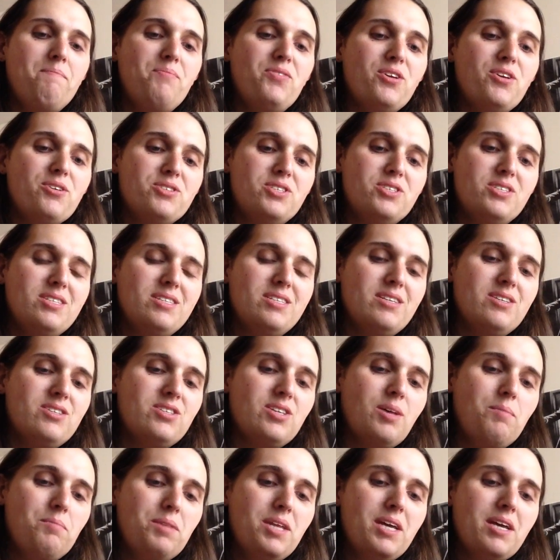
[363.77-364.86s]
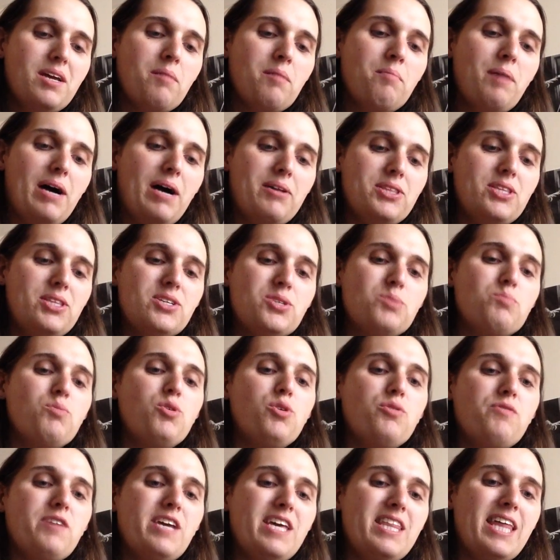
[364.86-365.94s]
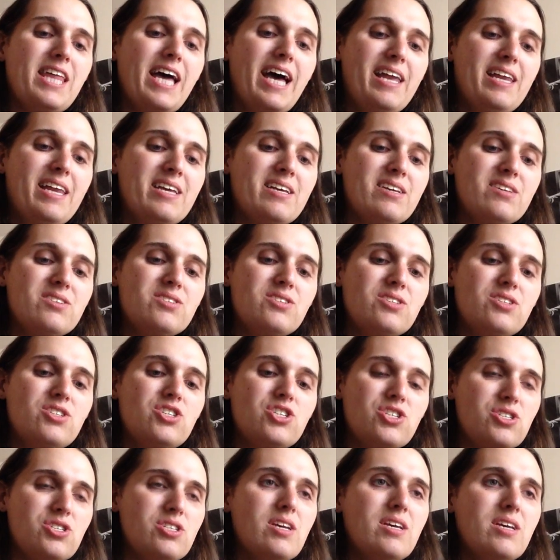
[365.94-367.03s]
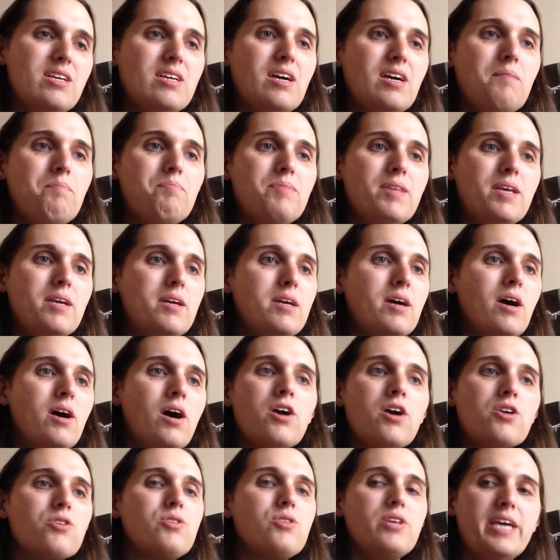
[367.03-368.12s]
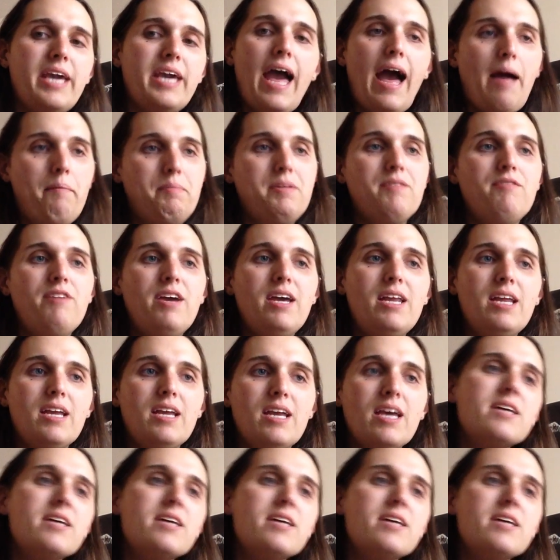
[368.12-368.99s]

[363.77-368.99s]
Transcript: there's something about this movie that is just utterly captivating.